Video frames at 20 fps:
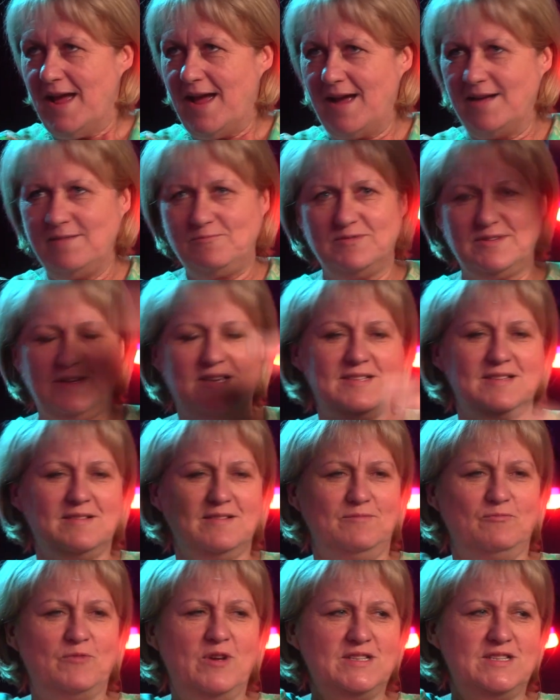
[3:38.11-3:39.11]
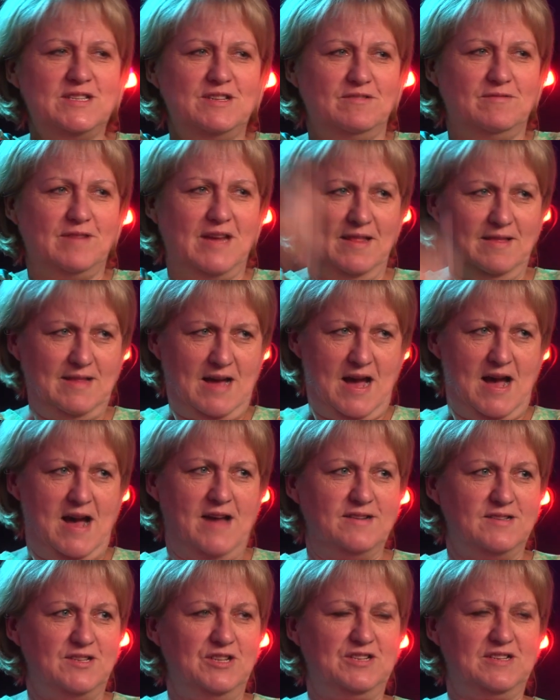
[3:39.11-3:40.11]
Because once you're in the
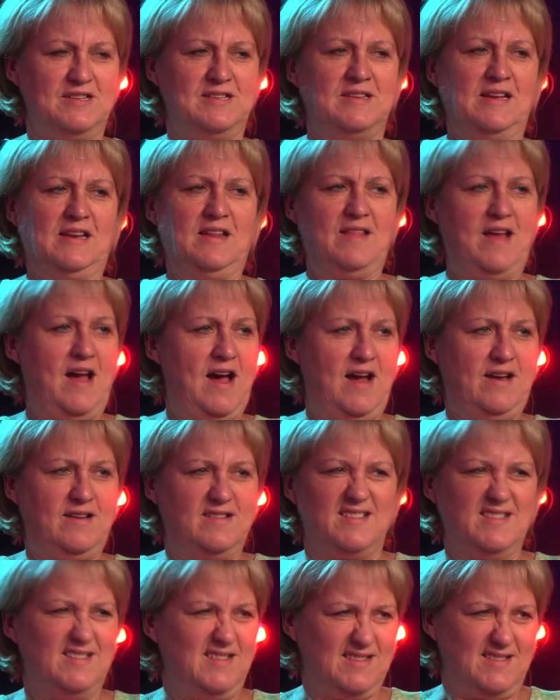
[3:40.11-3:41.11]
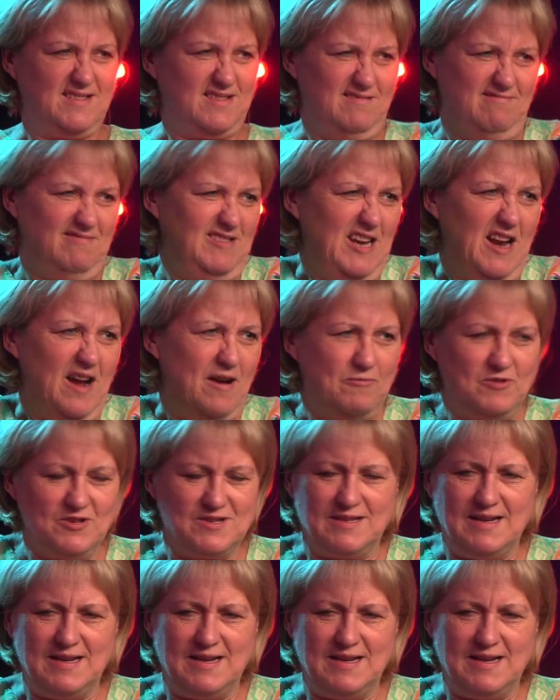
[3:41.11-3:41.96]
harness, you just sit in the harness, and it's, you know, I wasn't